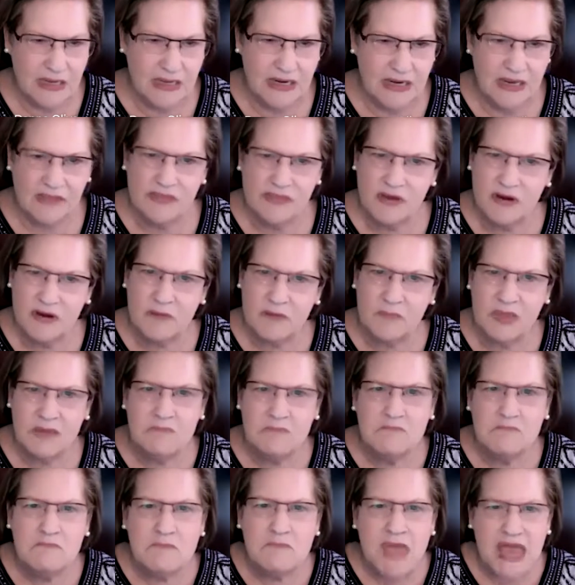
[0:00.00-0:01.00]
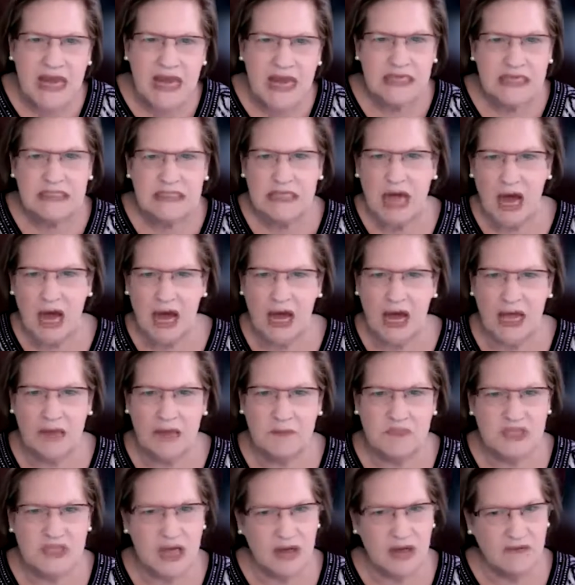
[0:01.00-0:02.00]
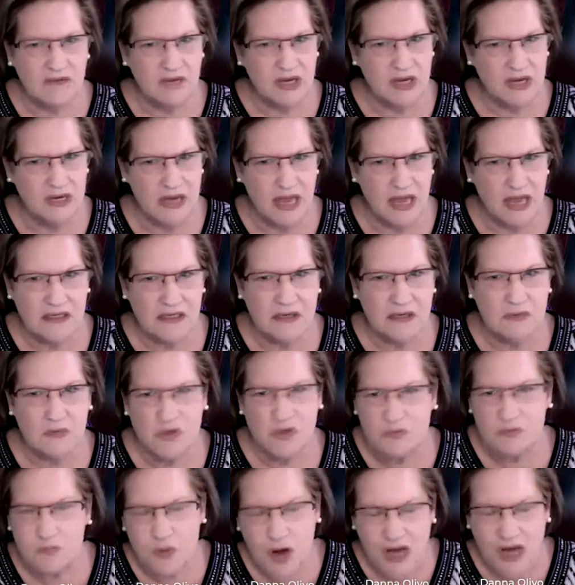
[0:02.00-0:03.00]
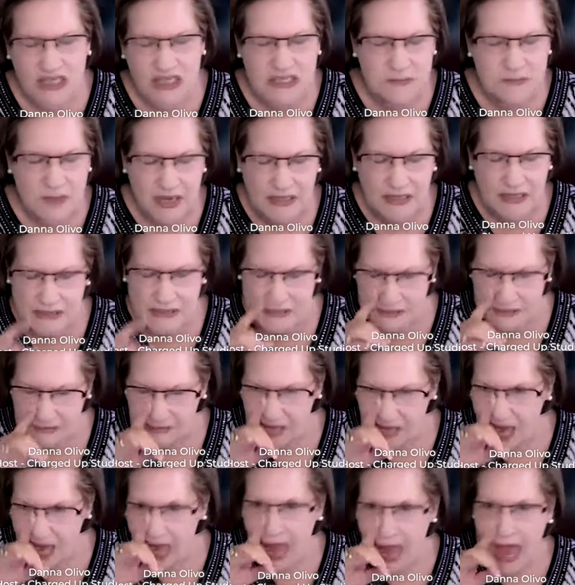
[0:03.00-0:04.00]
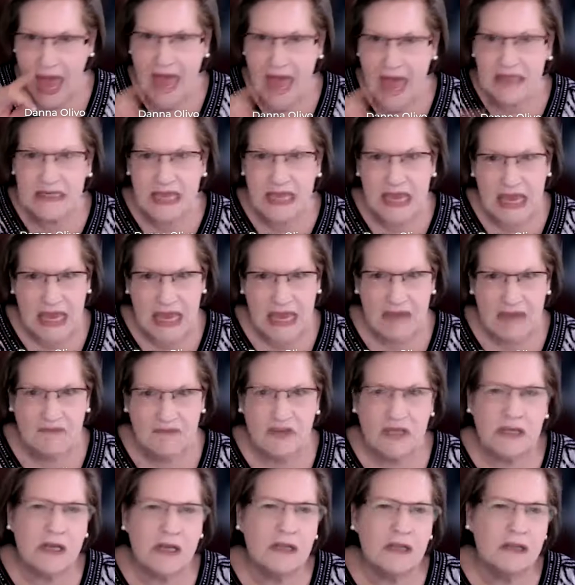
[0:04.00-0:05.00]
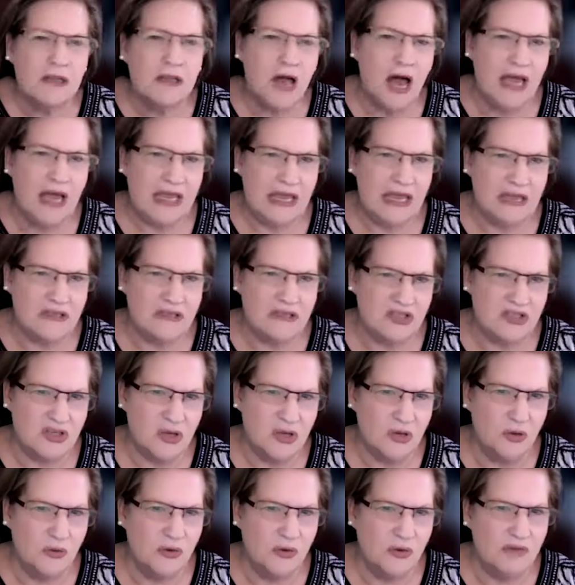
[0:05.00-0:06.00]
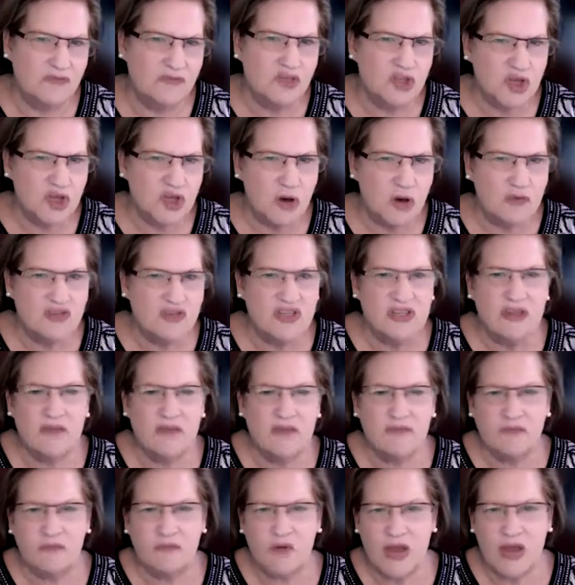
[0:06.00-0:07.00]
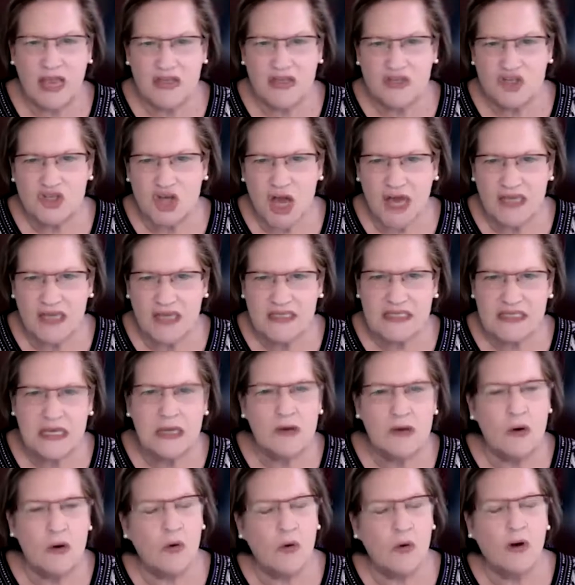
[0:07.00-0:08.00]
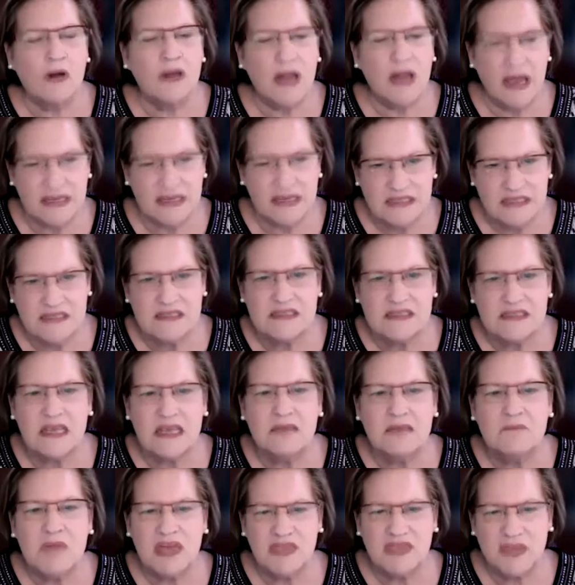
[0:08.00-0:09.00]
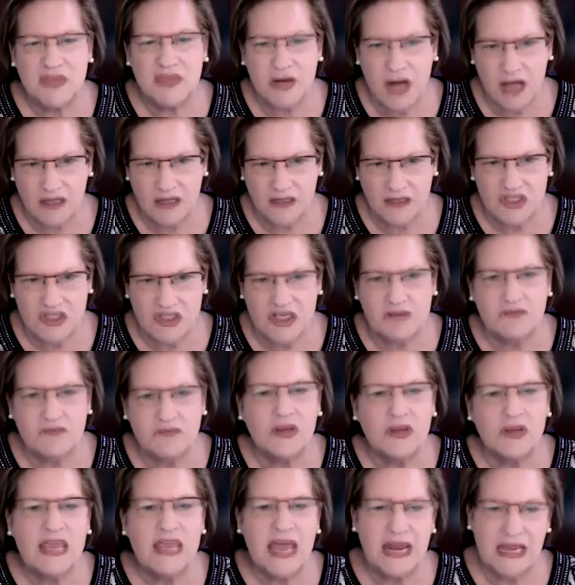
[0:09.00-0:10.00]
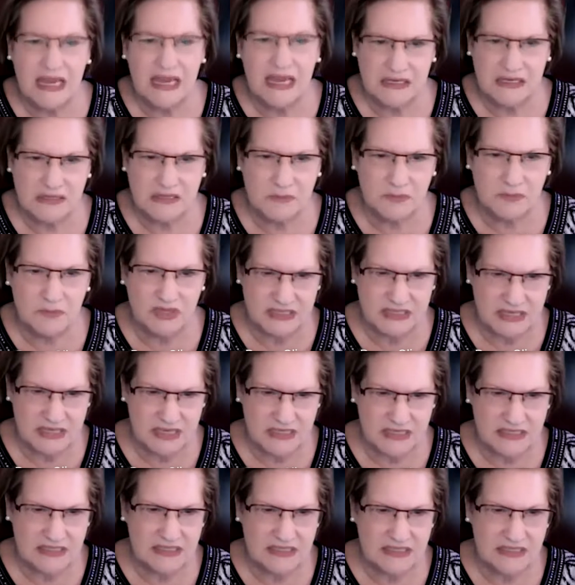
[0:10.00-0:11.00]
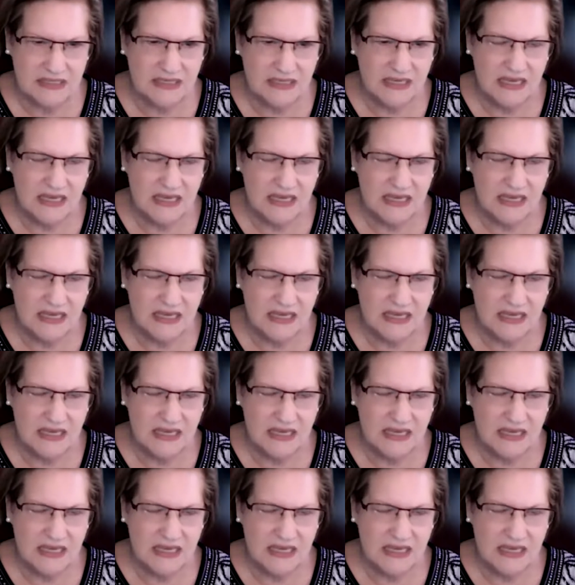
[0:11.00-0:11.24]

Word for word: Now, there have been many times I've connected with prospects and even clients who have chosen the franchising or licensing methodology for getting into business.